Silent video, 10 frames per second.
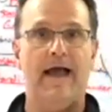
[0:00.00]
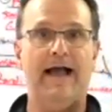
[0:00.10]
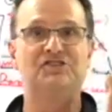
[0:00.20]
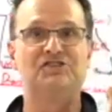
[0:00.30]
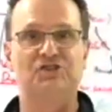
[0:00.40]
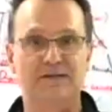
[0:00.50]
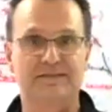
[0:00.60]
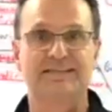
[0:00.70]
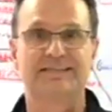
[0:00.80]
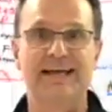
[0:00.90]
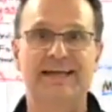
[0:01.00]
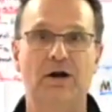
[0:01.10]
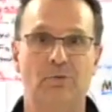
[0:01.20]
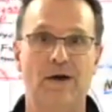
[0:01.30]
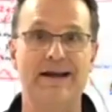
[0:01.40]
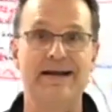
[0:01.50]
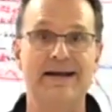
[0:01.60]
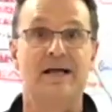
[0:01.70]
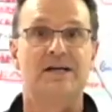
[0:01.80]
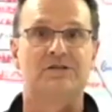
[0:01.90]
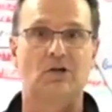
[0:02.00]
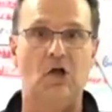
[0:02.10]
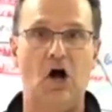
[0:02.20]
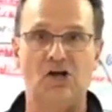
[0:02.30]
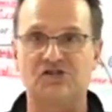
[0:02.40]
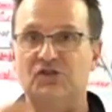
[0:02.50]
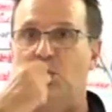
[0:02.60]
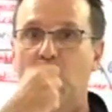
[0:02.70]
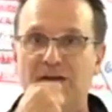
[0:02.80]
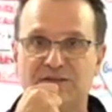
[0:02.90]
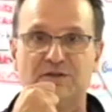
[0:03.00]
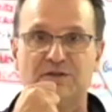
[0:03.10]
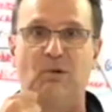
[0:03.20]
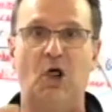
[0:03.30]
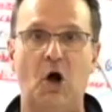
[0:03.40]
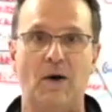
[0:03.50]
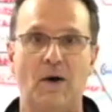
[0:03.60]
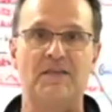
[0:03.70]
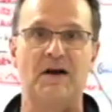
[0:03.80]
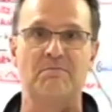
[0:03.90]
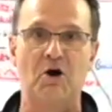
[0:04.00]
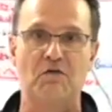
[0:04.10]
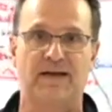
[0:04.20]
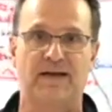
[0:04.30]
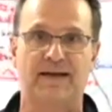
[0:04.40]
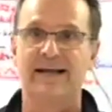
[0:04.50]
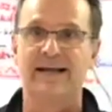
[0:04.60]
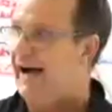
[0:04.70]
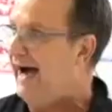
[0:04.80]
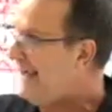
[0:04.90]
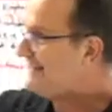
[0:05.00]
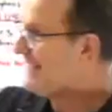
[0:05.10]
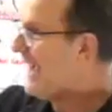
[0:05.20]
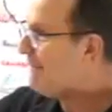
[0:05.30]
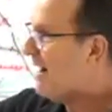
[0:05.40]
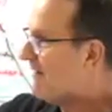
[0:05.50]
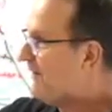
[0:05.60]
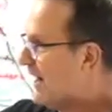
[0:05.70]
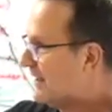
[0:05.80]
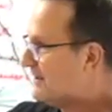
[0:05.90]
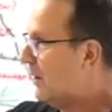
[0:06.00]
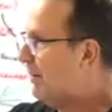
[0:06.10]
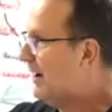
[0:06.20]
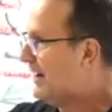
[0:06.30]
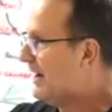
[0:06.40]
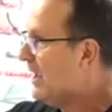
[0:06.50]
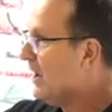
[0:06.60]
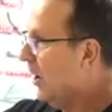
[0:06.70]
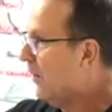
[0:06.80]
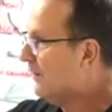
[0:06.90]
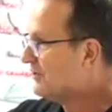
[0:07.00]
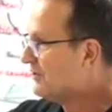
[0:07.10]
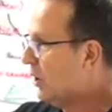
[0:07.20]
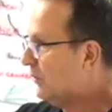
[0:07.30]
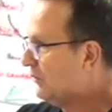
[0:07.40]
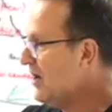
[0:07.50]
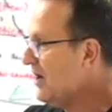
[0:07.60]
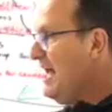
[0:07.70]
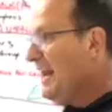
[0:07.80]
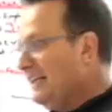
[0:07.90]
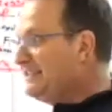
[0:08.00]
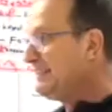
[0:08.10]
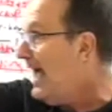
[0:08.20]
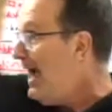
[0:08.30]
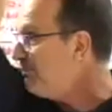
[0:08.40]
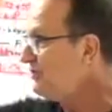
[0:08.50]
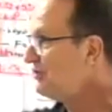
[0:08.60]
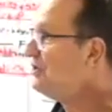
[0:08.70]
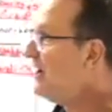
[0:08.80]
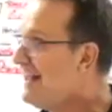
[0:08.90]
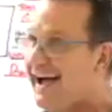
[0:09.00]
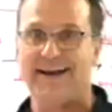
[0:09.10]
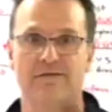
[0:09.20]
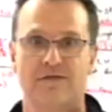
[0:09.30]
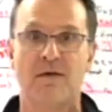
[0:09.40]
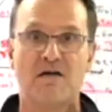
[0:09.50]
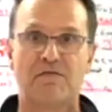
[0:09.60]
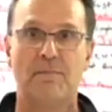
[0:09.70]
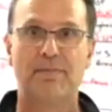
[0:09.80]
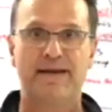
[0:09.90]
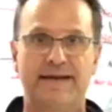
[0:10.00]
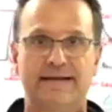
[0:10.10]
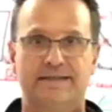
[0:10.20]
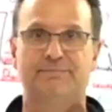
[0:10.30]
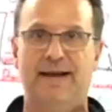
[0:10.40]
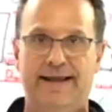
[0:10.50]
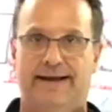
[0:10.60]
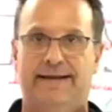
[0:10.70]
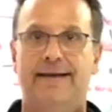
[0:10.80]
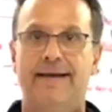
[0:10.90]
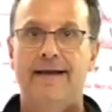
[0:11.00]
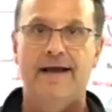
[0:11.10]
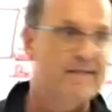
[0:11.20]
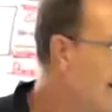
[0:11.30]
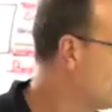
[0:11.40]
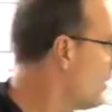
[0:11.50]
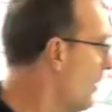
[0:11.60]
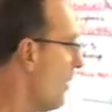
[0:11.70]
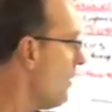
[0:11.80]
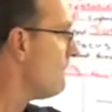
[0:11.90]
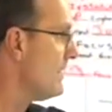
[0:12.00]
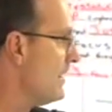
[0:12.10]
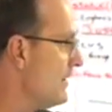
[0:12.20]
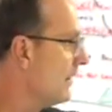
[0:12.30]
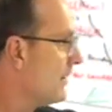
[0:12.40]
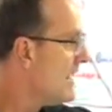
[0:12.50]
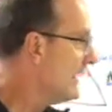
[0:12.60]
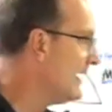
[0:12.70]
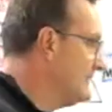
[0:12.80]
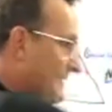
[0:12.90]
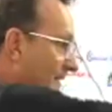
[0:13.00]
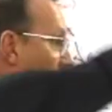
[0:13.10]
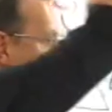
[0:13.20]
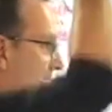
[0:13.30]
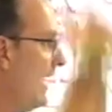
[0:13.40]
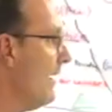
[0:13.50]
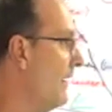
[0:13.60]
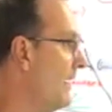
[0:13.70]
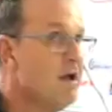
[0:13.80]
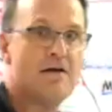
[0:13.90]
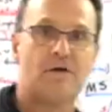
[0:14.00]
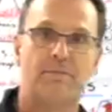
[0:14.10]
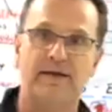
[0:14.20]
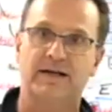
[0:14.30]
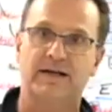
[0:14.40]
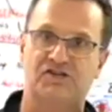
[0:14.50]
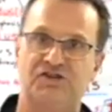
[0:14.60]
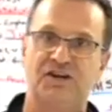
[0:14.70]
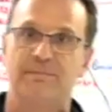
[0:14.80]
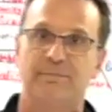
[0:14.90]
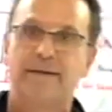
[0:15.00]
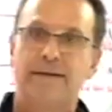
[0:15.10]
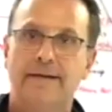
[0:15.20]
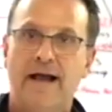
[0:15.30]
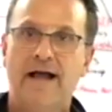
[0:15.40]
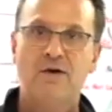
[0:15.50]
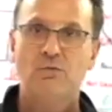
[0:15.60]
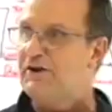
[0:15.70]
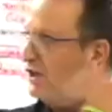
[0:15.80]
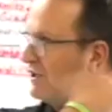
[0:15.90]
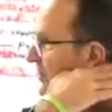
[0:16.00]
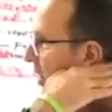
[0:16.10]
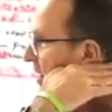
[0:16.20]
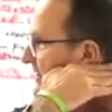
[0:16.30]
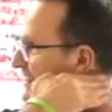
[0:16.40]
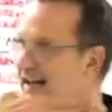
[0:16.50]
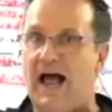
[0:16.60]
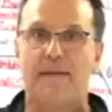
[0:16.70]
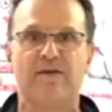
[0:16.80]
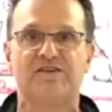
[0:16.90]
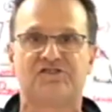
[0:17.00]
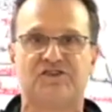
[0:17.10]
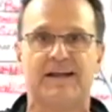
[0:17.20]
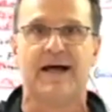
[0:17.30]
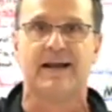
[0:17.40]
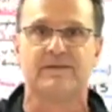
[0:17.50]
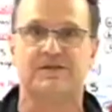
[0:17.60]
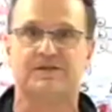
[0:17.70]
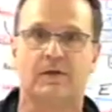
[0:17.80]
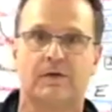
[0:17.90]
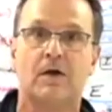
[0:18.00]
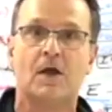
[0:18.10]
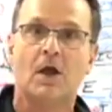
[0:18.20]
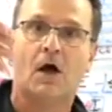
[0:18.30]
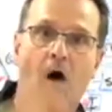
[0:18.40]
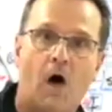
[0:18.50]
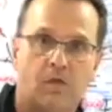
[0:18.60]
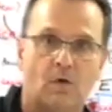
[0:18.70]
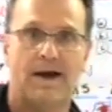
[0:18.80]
And just as they get ready to launch and the whistles blow and they're moving, I tap my foxhole buddy on the shoulder and I slap the shit out of him for being Hispanic. And then I turn over here and I slap Karen for being a sheep. And then we just start slapping the shit out of each other all the